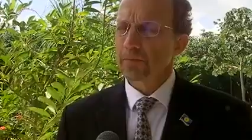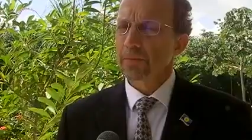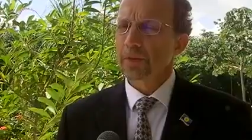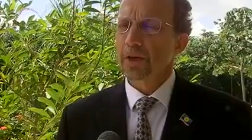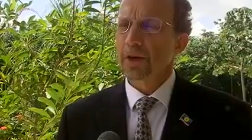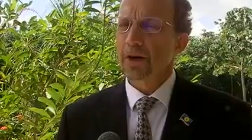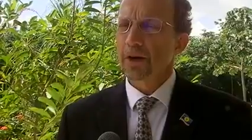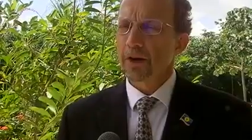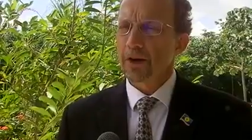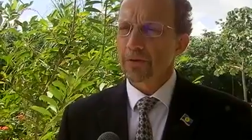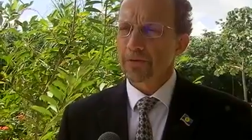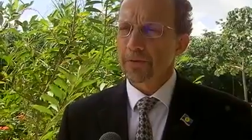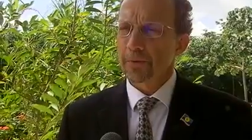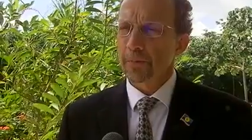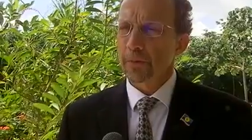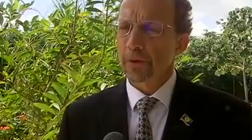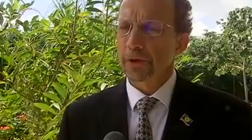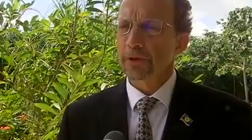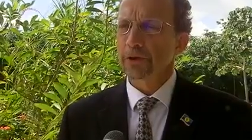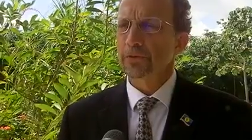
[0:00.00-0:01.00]
the CARPHA
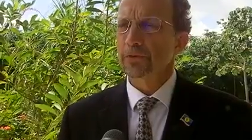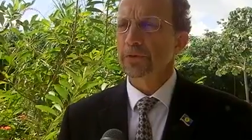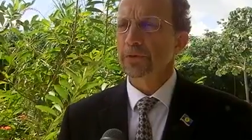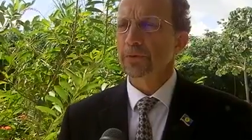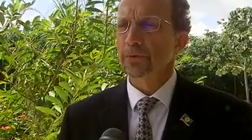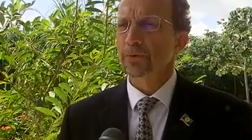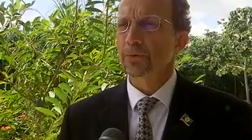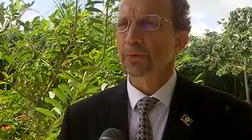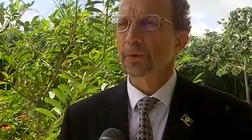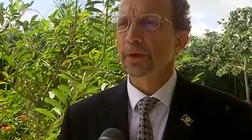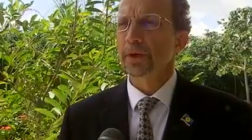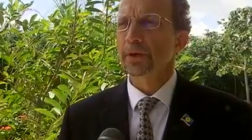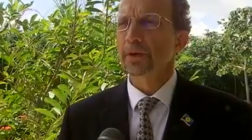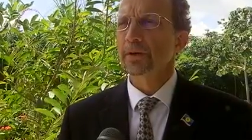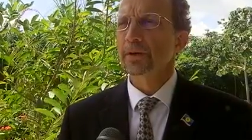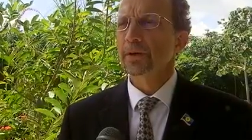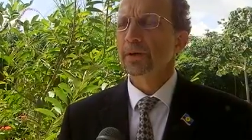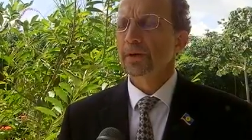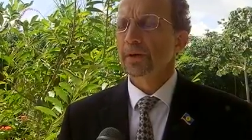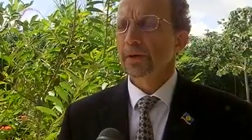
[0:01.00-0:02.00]
point of view, we are
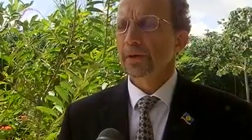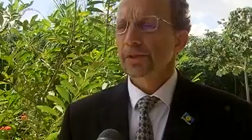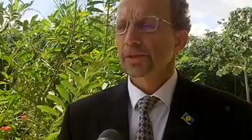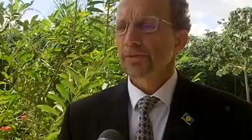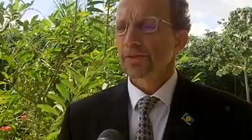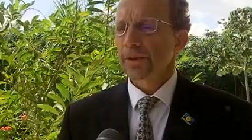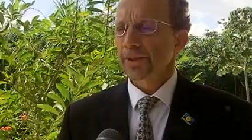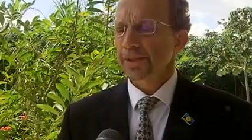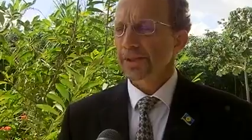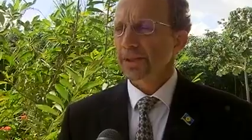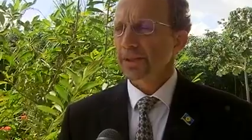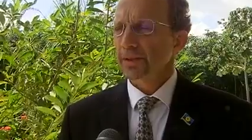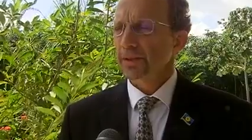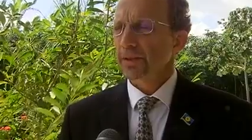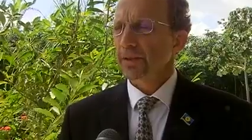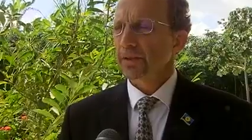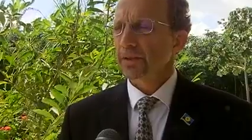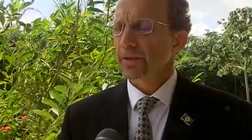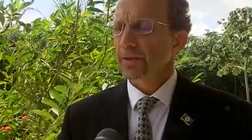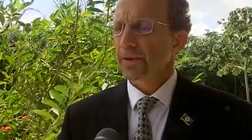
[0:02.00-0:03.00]
stressing
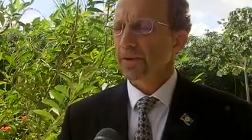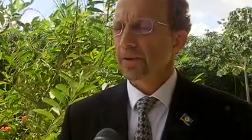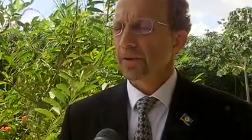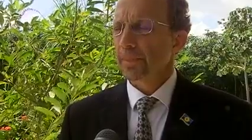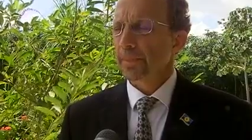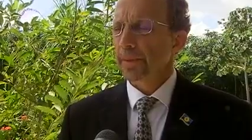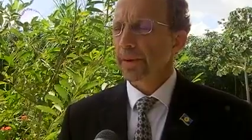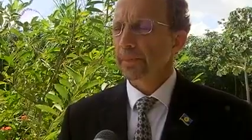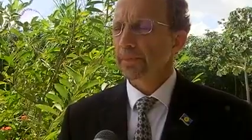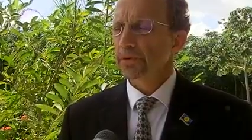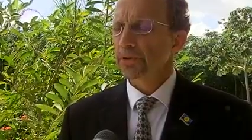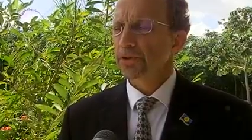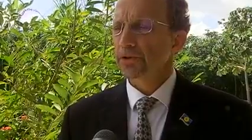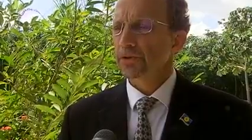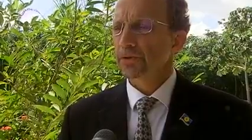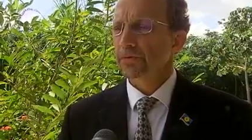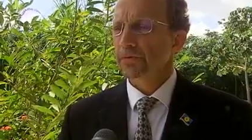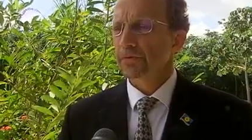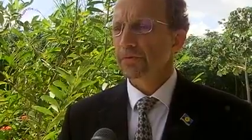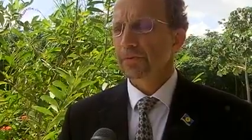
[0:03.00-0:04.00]
that people
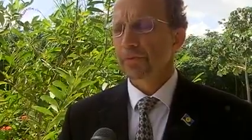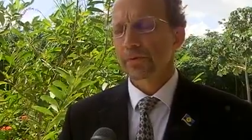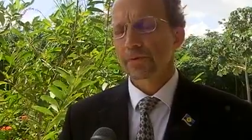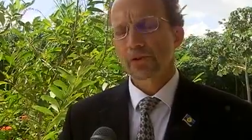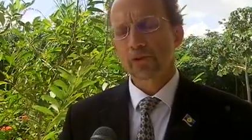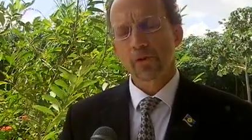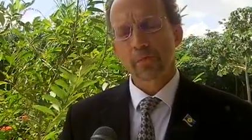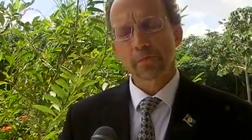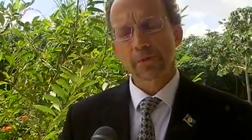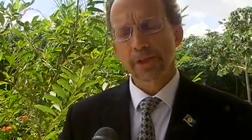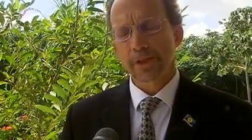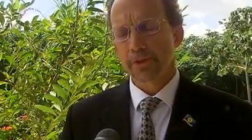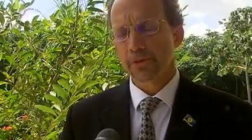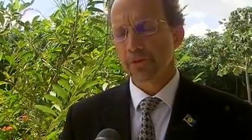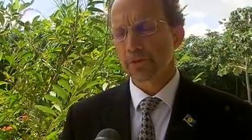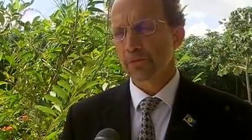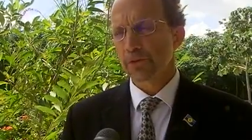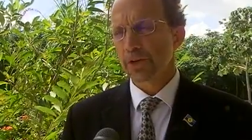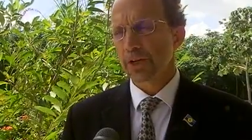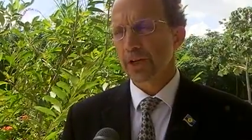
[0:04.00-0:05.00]
should stop
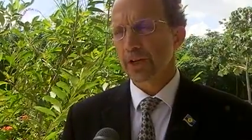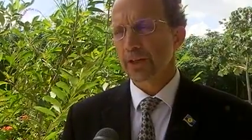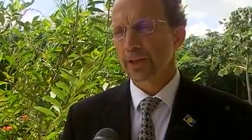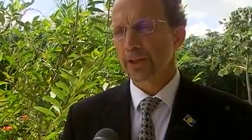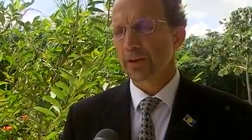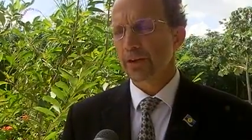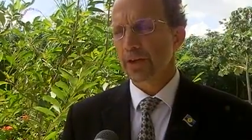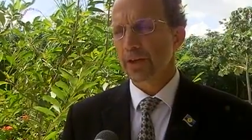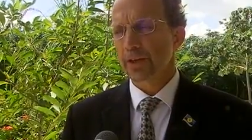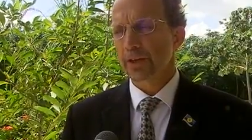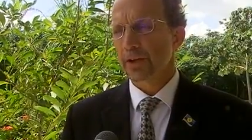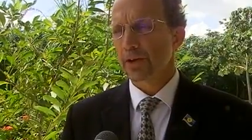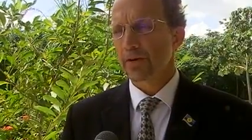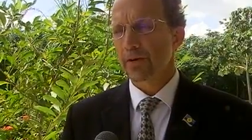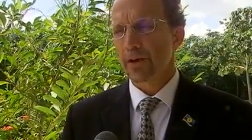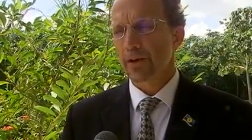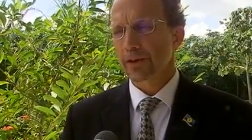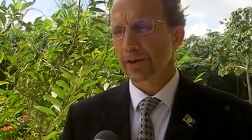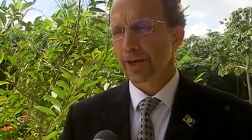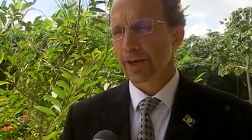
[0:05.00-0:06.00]
mosquitoes breeding in and
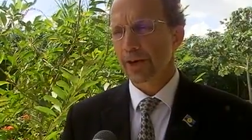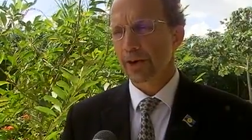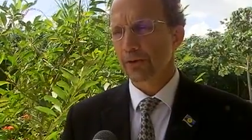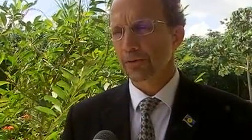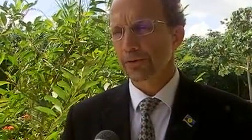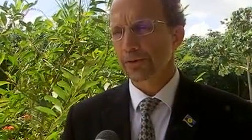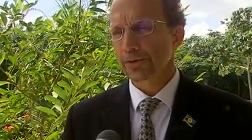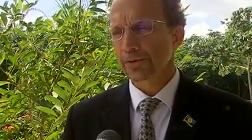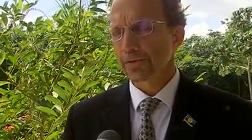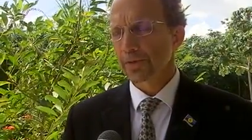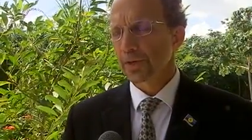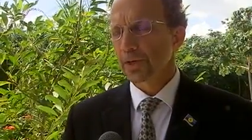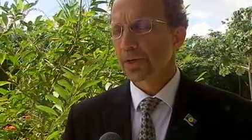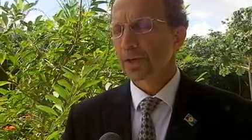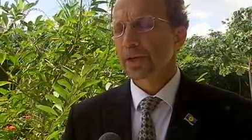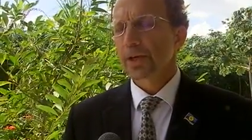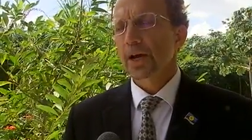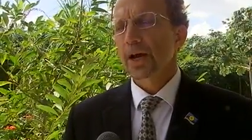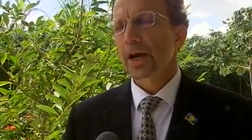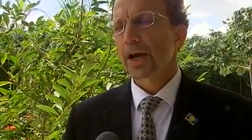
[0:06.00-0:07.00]
around their house
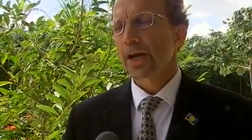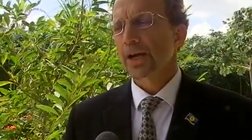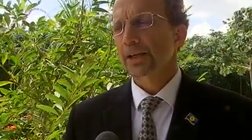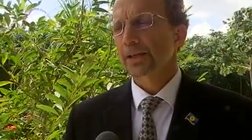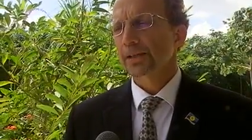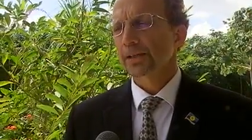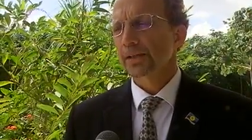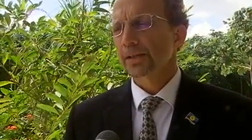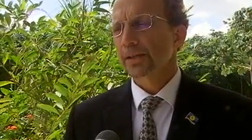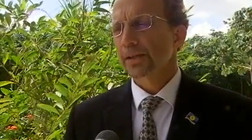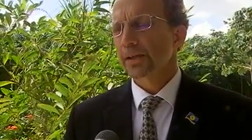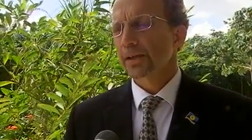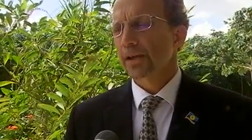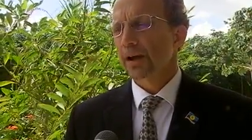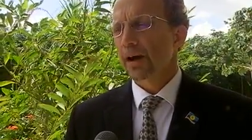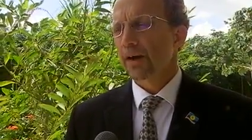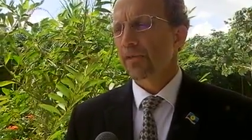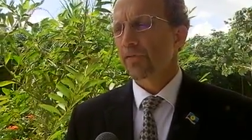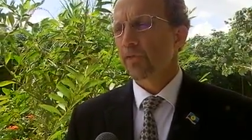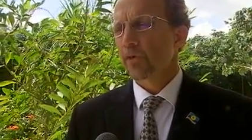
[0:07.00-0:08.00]
and
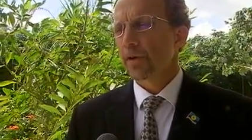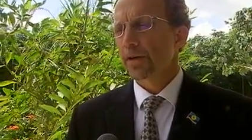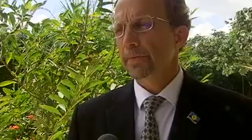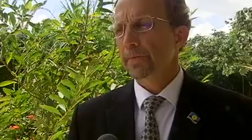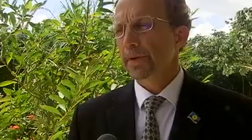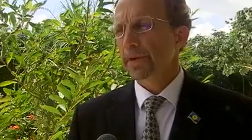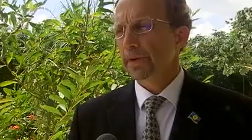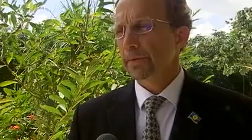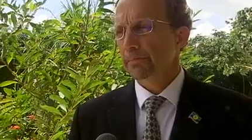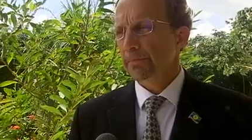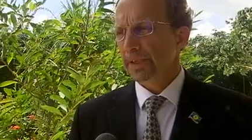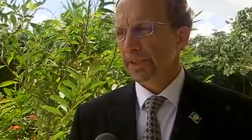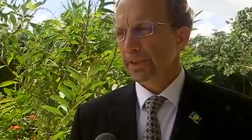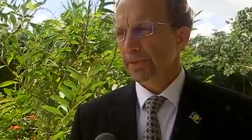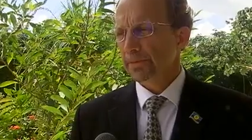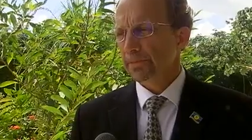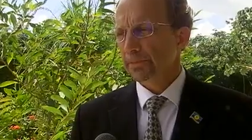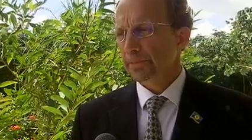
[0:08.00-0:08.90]
avoid being bitten.